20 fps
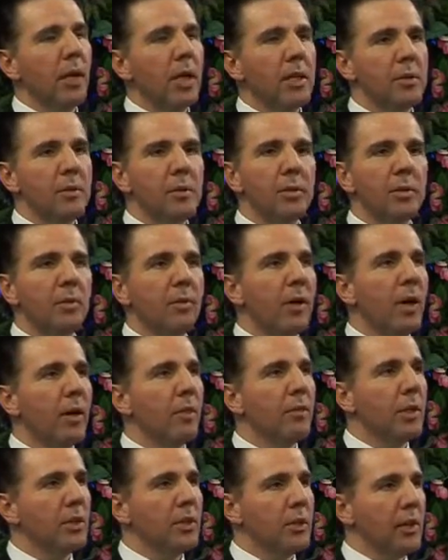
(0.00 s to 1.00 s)
has been the
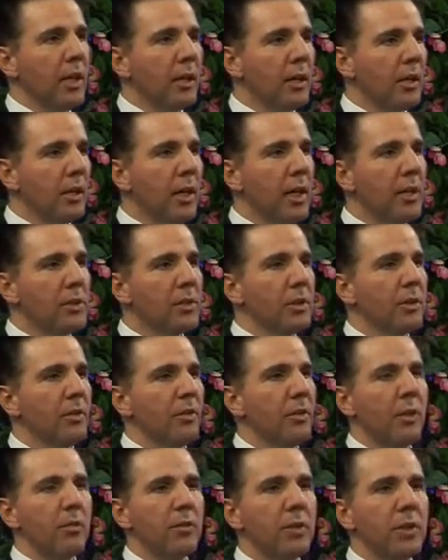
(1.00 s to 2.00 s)
foundation,
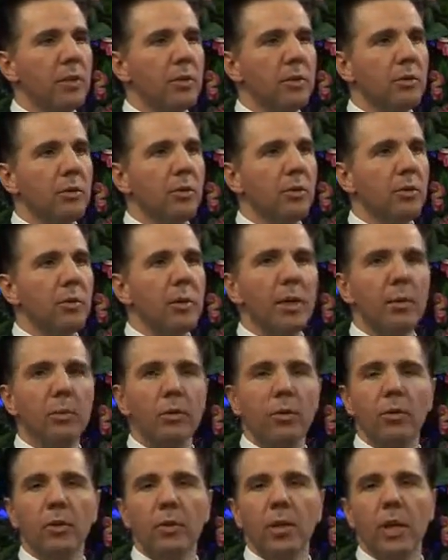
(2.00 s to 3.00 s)
ideological foundation of the many
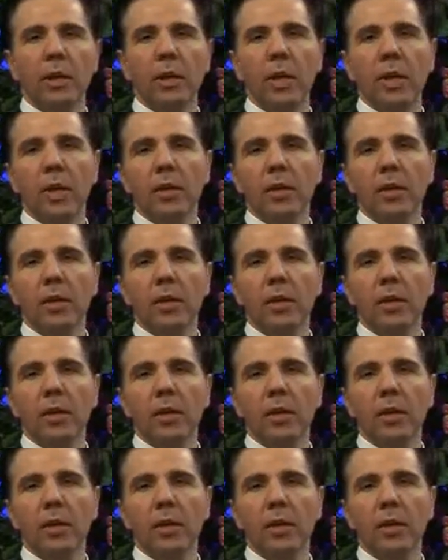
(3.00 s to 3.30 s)
perverted